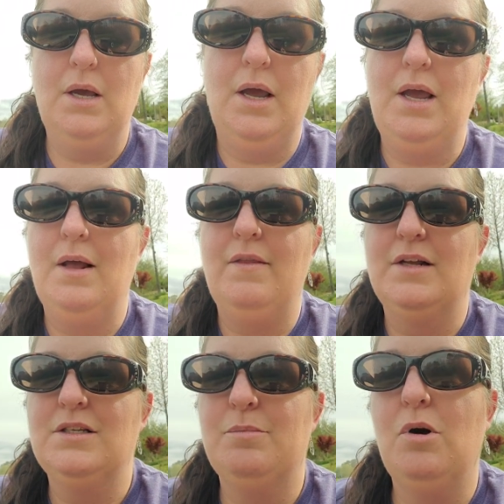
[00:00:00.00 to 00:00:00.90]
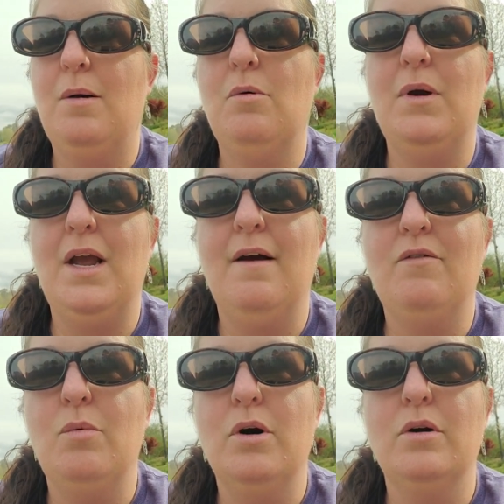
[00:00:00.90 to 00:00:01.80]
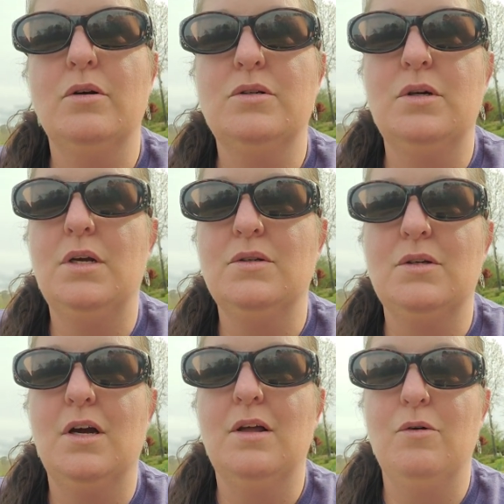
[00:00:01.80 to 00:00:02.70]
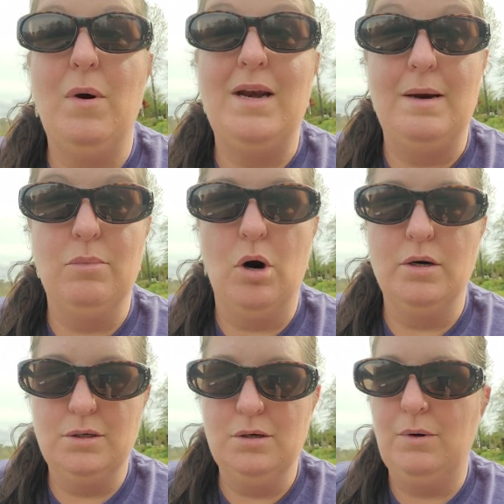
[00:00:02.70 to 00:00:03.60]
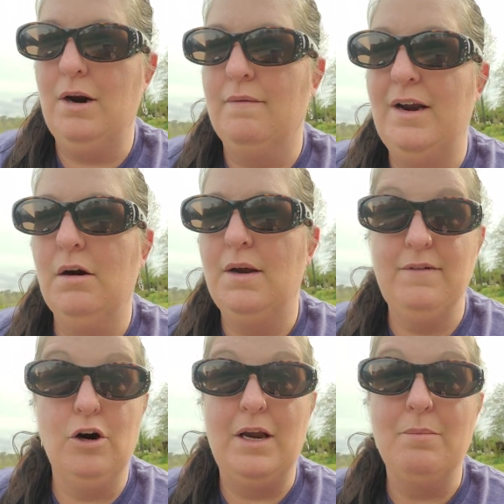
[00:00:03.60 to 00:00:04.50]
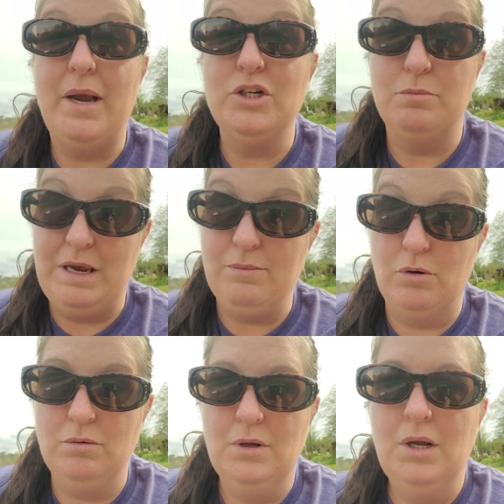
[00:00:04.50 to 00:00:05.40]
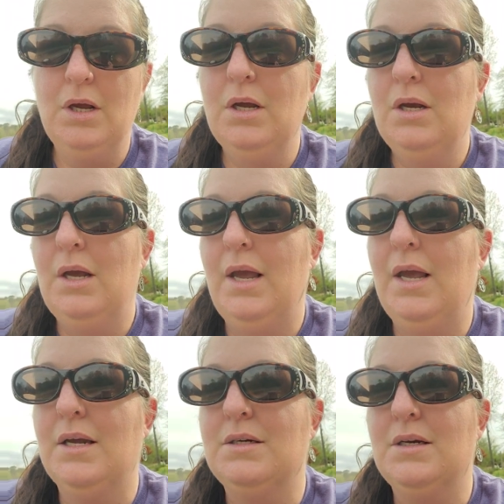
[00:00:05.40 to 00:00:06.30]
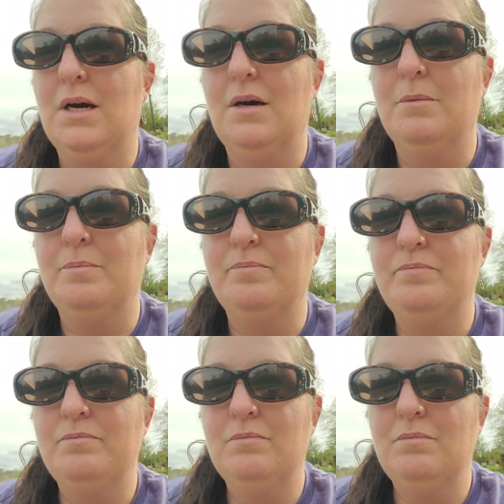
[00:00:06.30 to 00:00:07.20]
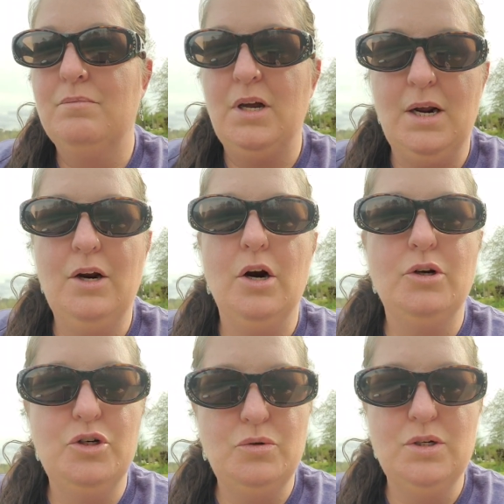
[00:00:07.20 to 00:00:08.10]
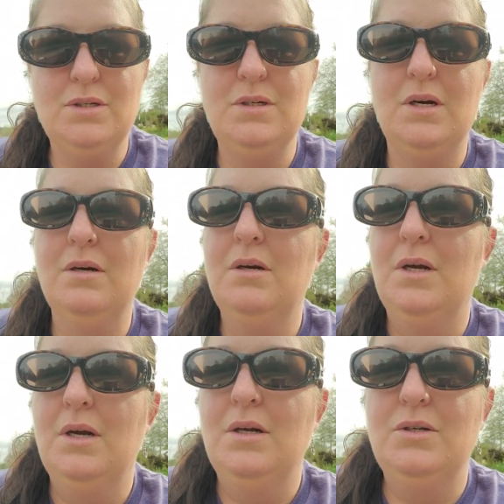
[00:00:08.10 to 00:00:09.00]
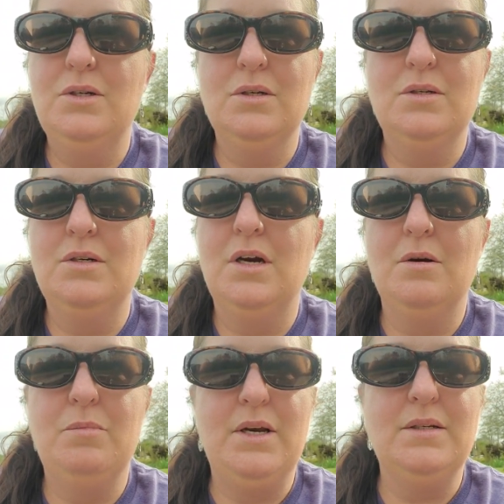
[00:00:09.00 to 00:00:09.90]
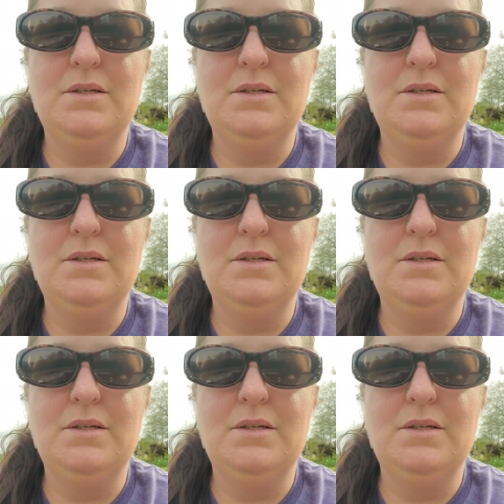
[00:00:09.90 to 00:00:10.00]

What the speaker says: And that's the problem we have the worst, is the waiting part. We are very, very impatient people. And but I encourage you just to be